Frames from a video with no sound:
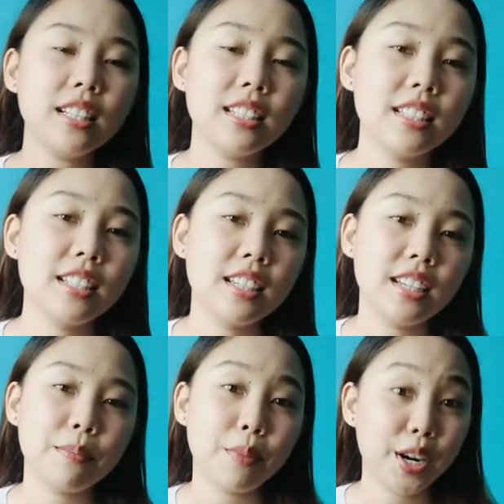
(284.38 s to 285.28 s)

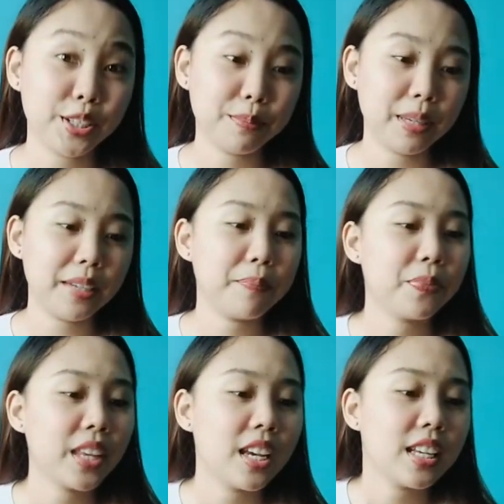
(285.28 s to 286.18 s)

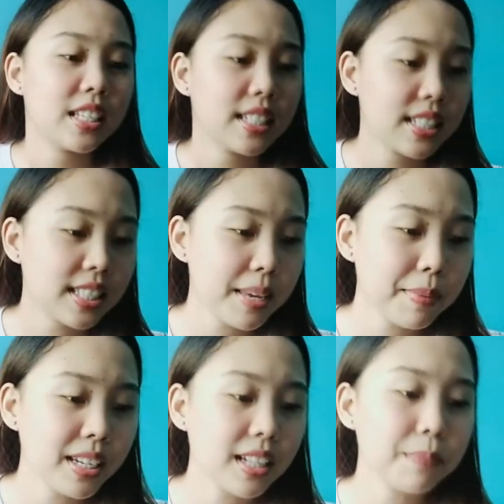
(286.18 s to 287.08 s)
BBC micro
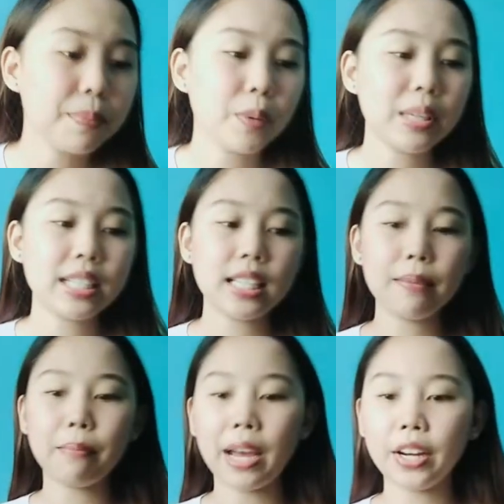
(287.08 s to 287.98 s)
game
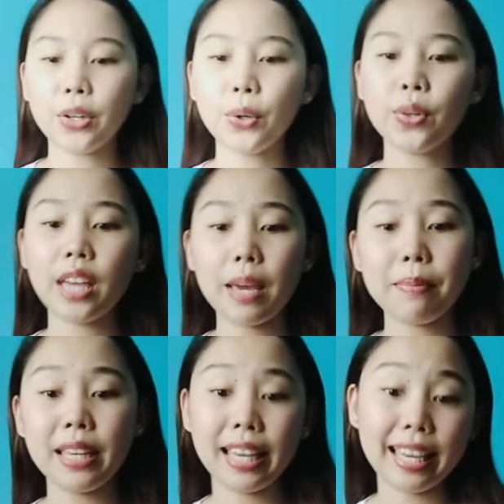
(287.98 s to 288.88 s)
Elite, to form
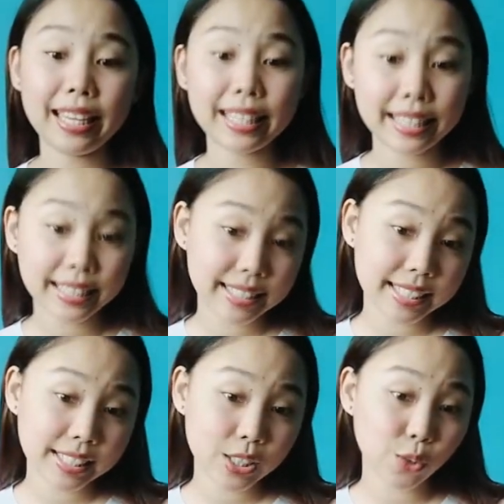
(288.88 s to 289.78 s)
the Raspberry
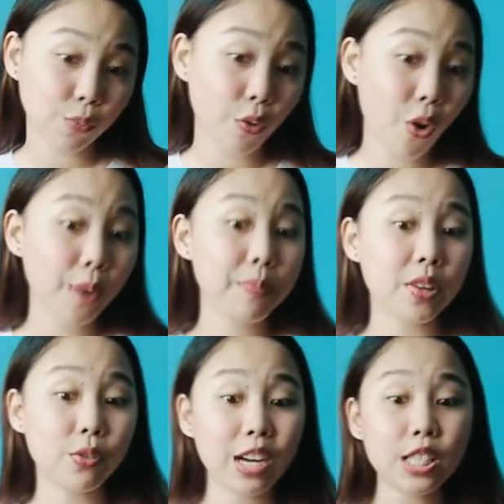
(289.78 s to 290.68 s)
Pi Foundation
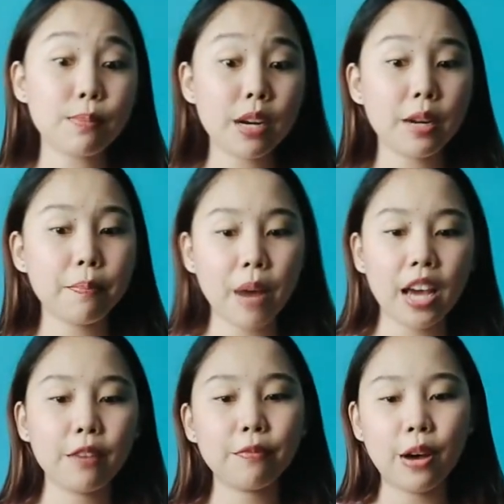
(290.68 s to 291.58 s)
to make it
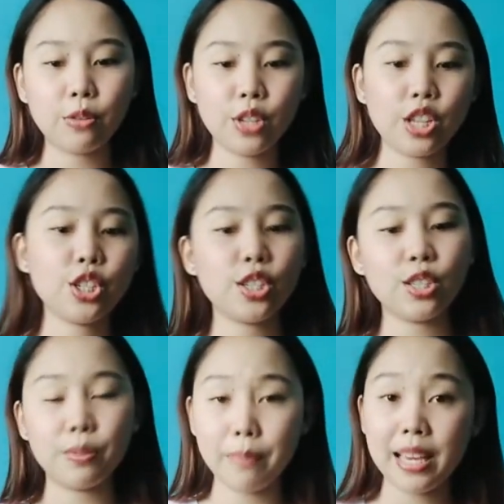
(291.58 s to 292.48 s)
a reality.
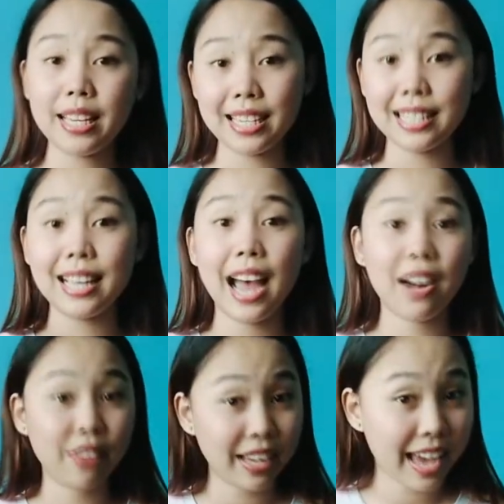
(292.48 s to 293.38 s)

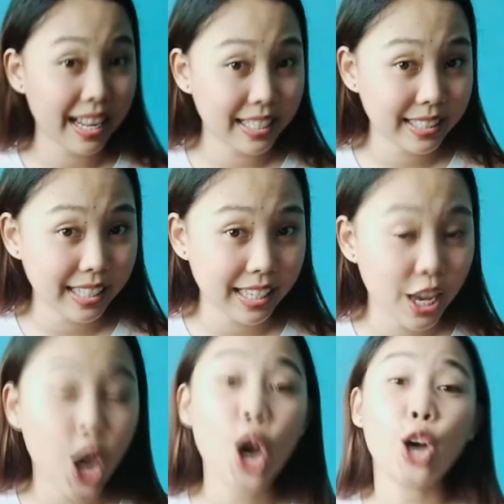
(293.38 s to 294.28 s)
So, this is the
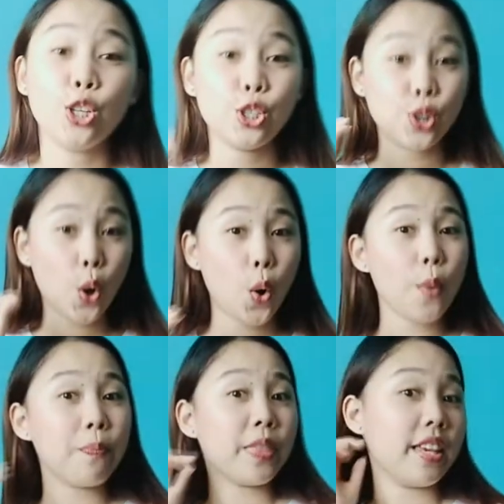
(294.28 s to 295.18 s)
first step
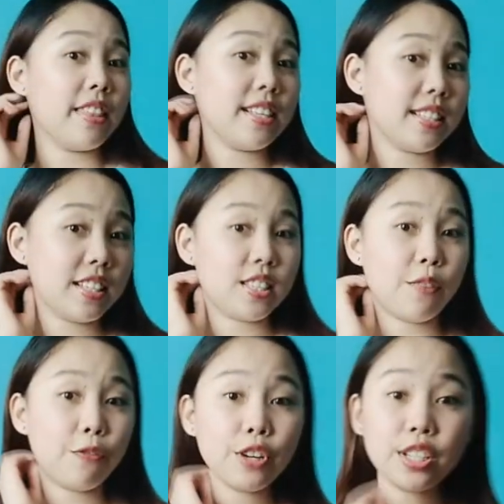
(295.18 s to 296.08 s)
on
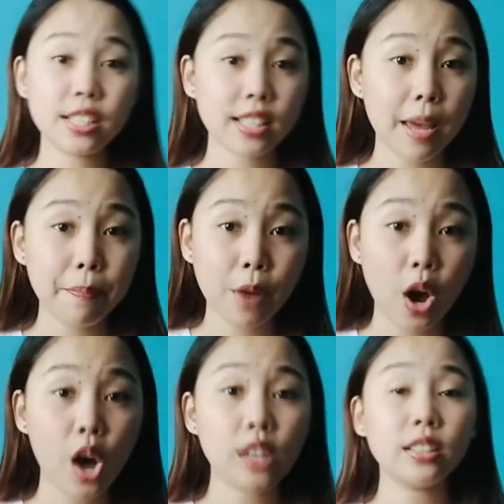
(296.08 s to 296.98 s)
making the
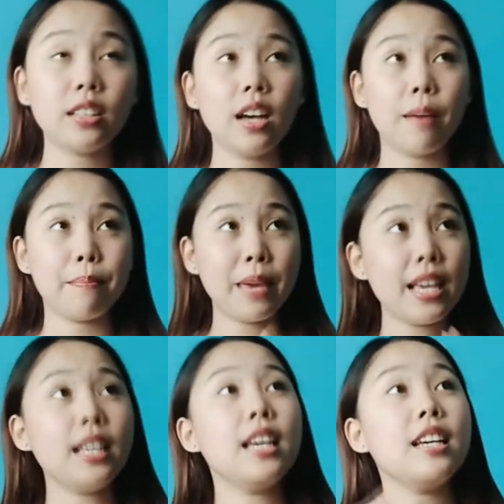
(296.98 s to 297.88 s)
Raspberry
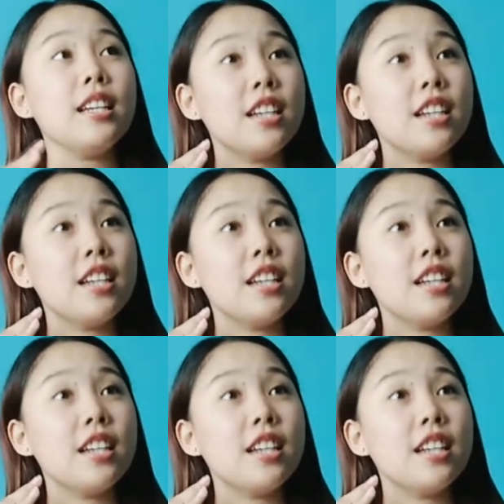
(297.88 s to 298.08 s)
Pi